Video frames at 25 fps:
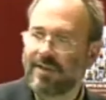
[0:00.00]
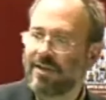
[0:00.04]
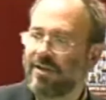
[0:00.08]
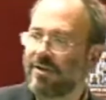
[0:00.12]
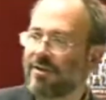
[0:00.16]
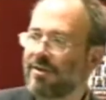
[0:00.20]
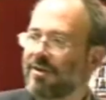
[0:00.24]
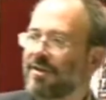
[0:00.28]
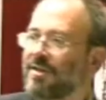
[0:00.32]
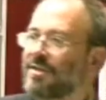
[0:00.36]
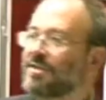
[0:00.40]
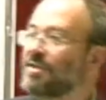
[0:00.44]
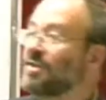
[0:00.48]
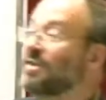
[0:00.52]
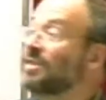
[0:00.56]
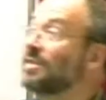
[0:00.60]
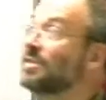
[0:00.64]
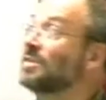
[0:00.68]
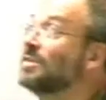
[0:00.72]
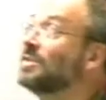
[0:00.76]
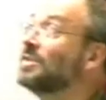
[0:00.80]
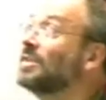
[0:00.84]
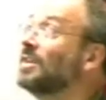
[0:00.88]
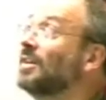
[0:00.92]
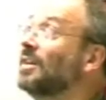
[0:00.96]
The
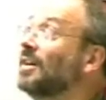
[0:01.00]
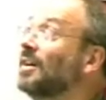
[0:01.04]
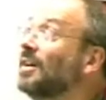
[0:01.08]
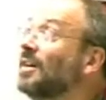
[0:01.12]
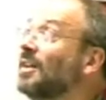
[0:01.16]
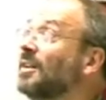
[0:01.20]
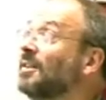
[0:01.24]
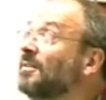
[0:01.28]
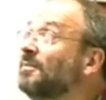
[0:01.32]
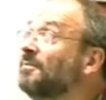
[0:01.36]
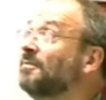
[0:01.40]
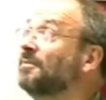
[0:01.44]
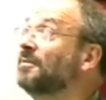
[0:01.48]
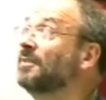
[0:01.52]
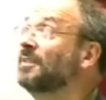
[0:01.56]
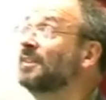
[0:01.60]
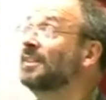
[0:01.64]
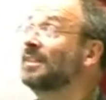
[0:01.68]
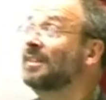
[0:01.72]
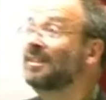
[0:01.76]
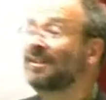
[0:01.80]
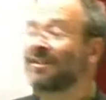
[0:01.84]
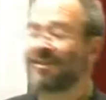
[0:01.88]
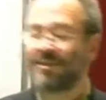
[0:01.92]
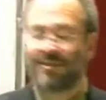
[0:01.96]
origins of
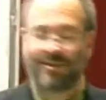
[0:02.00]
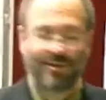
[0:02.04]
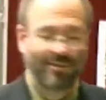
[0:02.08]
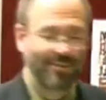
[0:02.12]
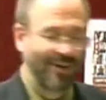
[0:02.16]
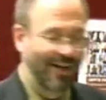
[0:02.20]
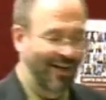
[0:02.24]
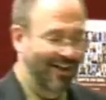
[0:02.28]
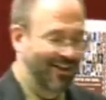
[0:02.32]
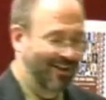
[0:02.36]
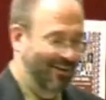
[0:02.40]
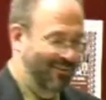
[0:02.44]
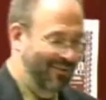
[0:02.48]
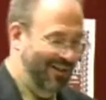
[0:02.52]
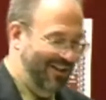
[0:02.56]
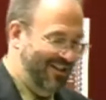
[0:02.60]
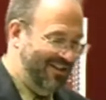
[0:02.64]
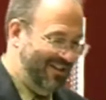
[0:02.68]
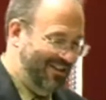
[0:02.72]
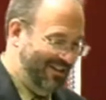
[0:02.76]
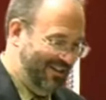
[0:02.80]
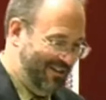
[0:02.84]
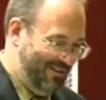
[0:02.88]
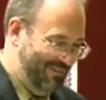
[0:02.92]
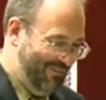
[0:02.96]
the Back to
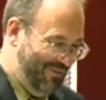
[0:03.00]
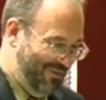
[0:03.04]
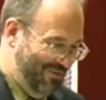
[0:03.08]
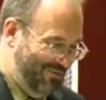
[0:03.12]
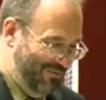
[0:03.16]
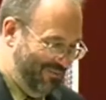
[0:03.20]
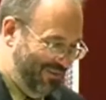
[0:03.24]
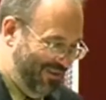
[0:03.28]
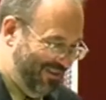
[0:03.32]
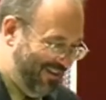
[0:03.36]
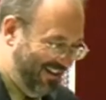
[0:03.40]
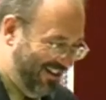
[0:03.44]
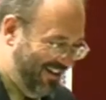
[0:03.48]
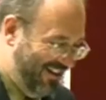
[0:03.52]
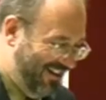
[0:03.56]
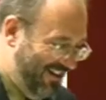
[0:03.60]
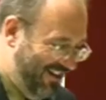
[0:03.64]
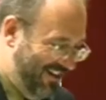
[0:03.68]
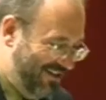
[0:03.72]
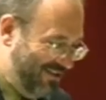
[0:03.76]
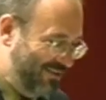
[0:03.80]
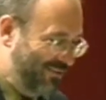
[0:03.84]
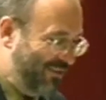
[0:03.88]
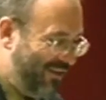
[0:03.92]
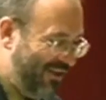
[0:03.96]
Basics movement, I
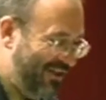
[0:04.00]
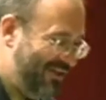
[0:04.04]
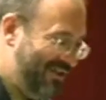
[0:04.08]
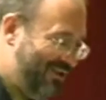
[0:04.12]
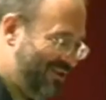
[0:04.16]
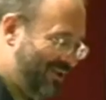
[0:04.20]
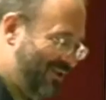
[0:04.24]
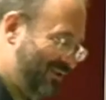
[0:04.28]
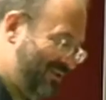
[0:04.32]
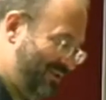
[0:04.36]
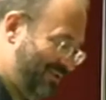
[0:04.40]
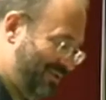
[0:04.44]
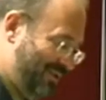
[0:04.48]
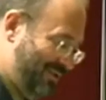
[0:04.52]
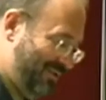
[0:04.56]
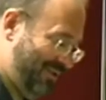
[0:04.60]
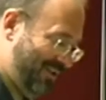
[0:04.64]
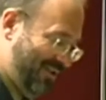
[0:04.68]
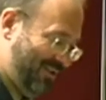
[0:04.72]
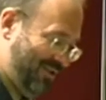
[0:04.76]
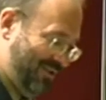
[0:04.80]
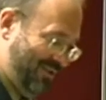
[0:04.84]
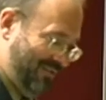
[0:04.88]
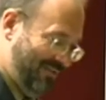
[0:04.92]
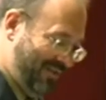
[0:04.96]
guess, within social
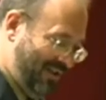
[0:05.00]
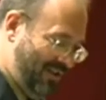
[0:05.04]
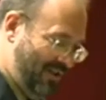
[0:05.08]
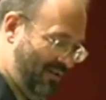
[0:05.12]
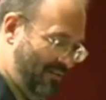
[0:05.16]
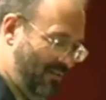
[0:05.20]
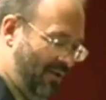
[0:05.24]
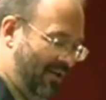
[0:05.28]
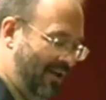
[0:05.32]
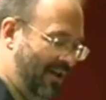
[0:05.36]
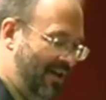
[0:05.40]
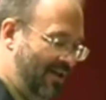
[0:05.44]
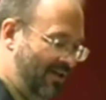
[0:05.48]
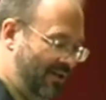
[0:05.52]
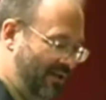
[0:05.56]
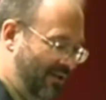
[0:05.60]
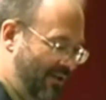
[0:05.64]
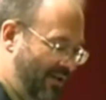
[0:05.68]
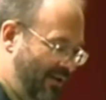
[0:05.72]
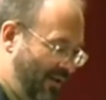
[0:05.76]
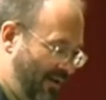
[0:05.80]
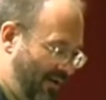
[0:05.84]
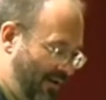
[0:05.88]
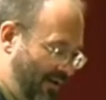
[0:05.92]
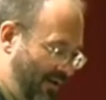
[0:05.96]
structure
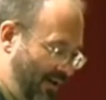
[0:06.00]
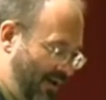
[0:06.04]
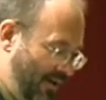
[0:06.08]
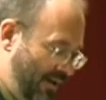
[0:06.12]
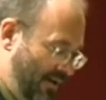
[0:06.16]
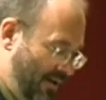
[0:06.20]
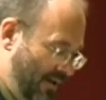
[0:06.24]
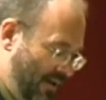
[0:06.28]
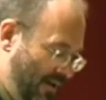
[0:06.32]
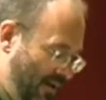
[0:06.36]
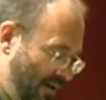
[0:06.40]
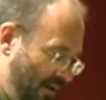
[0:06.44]
accumulation theory,